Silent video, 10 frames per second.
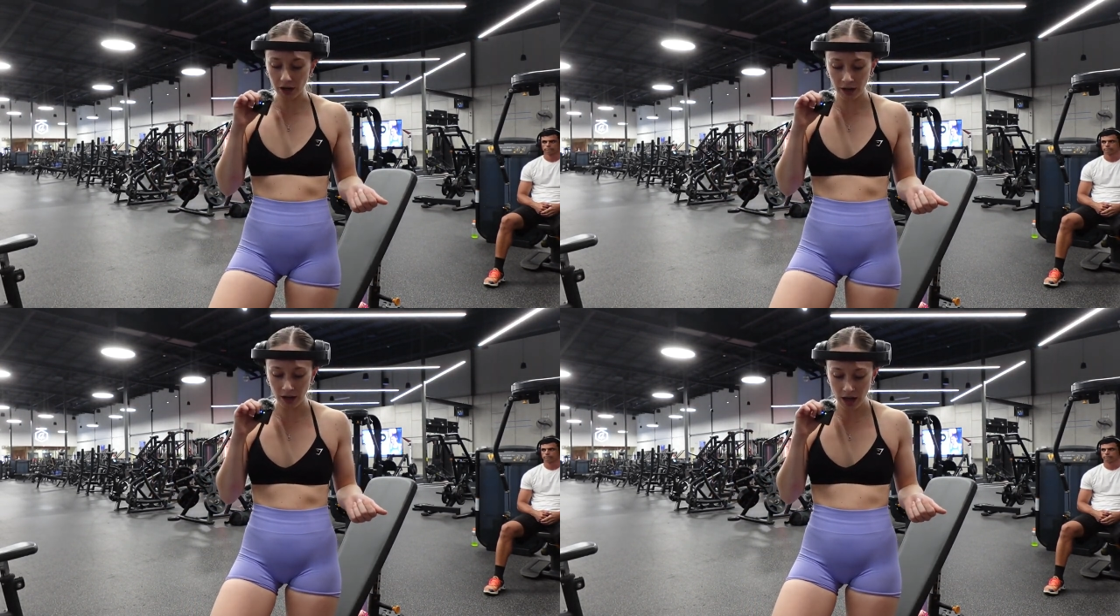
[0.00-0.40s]

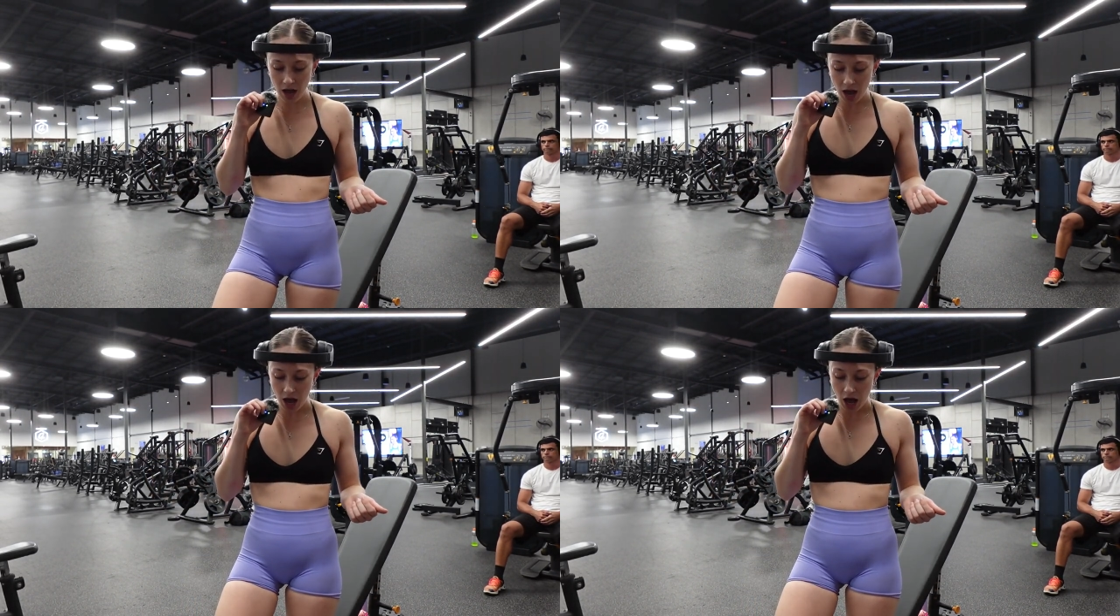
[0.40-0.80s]

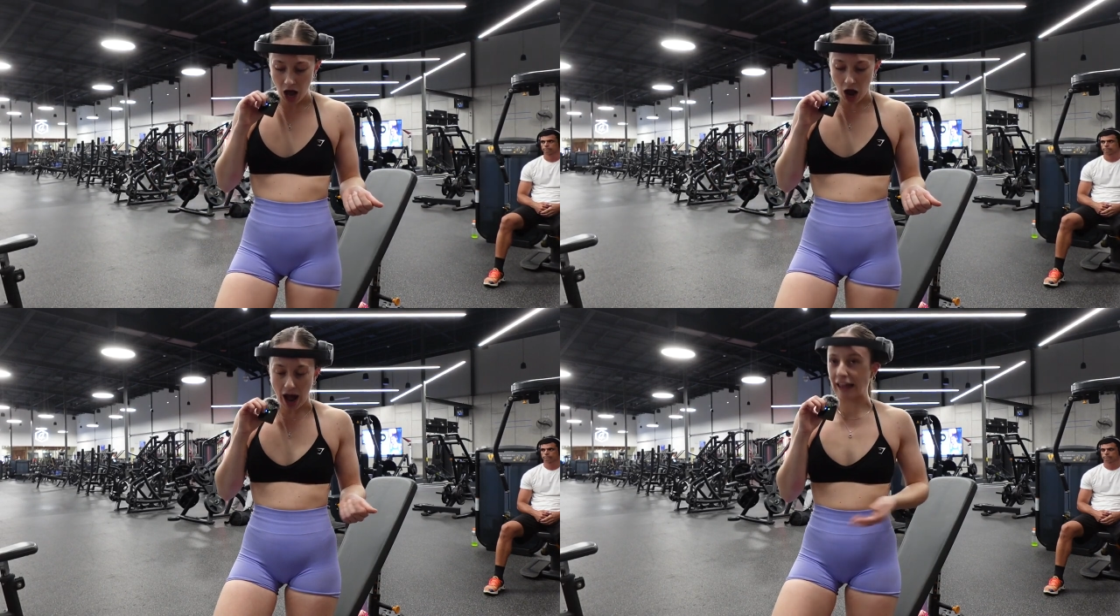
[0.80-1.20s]

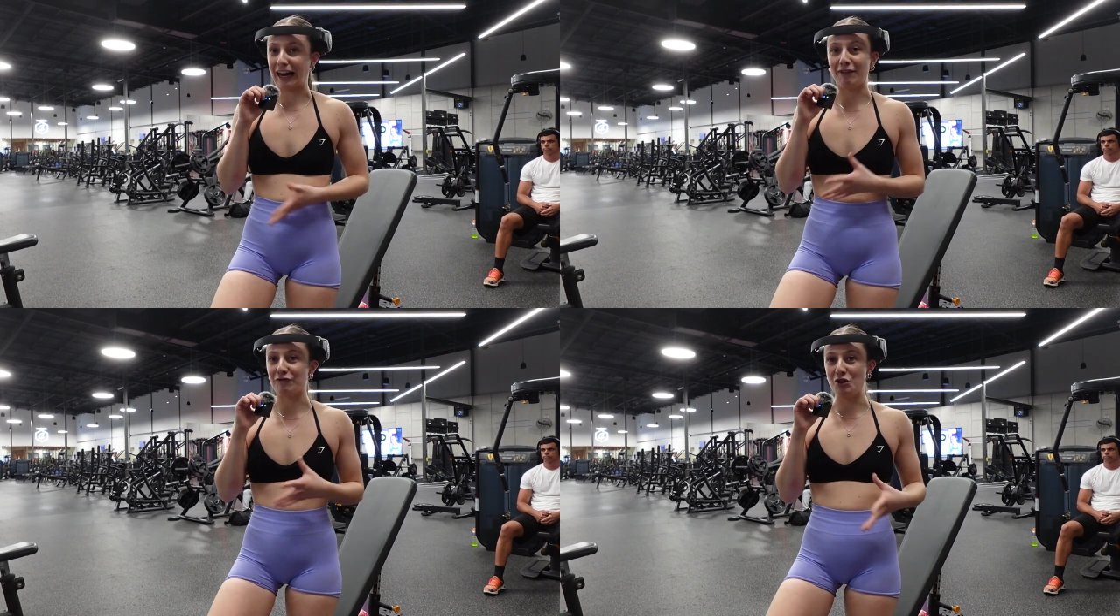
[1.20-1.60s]
I
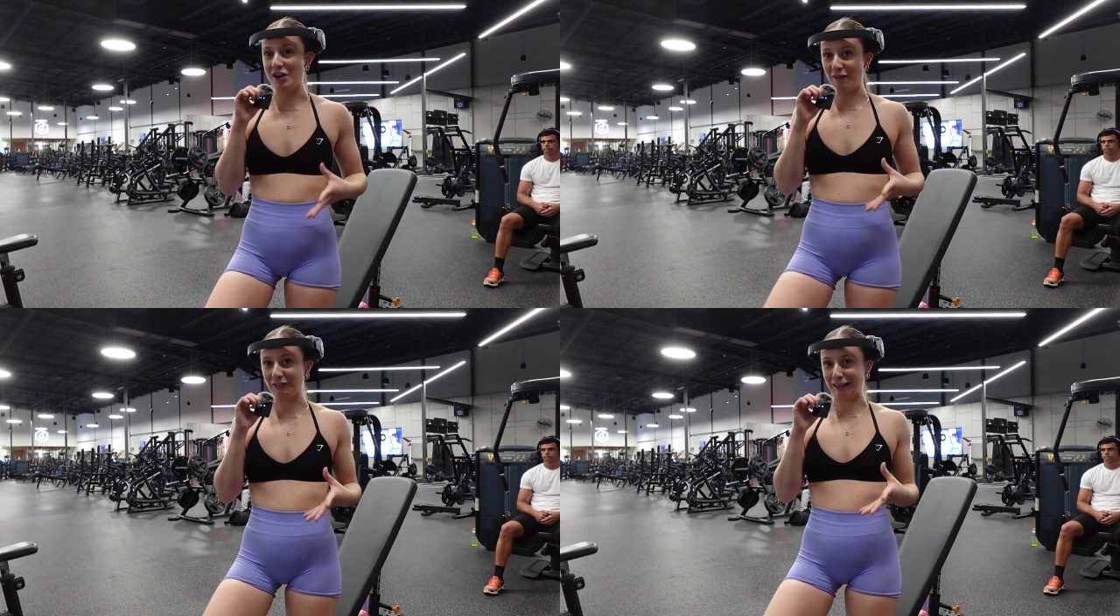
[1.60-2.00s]
like, I've
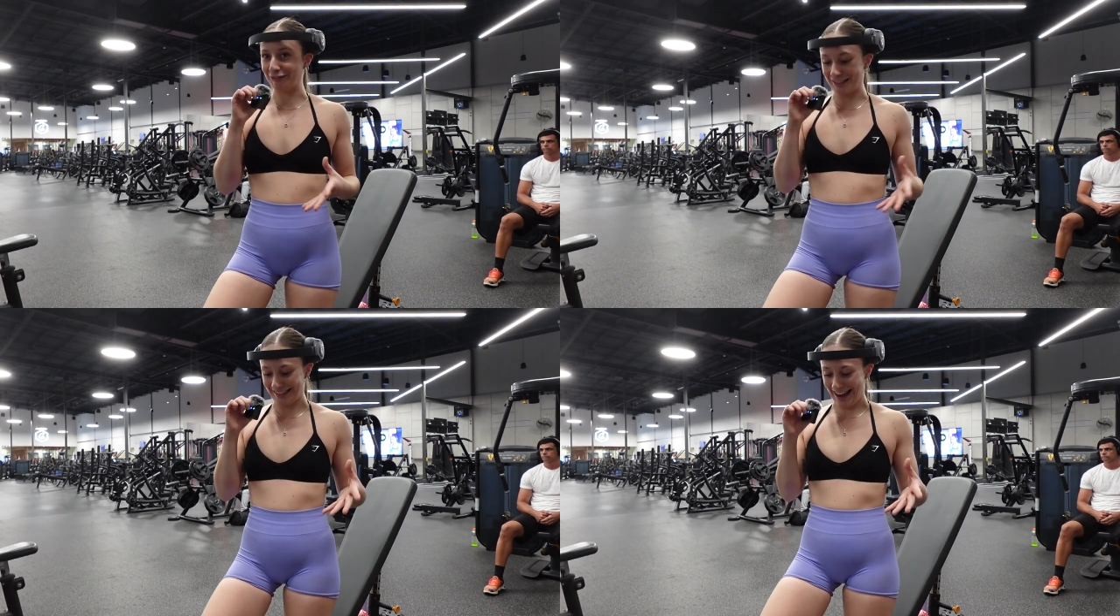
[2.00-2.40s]
never
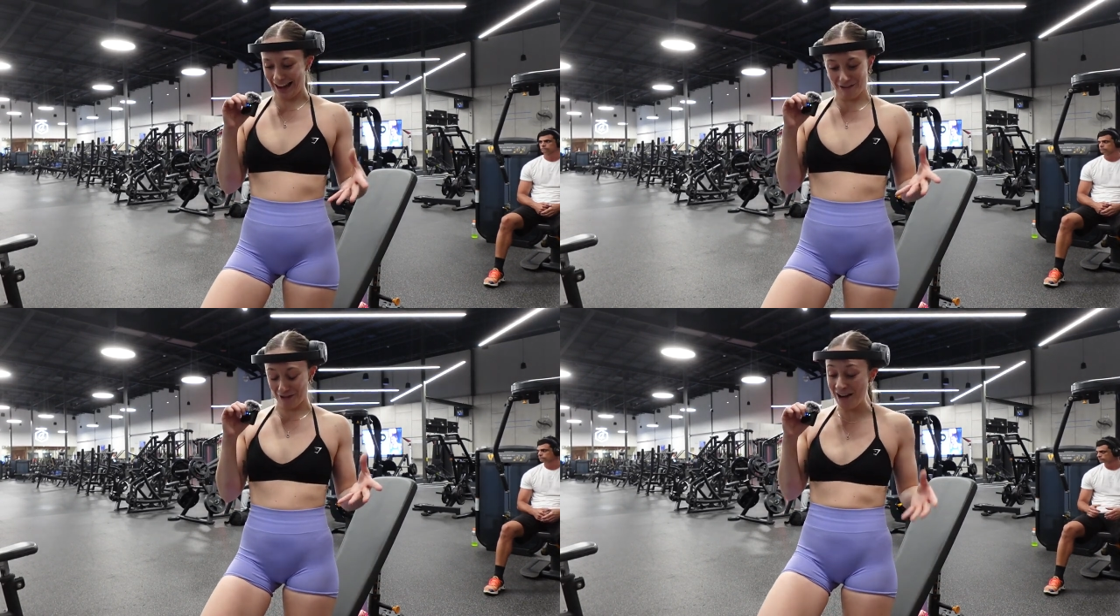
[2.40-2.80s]
lifted that heavy.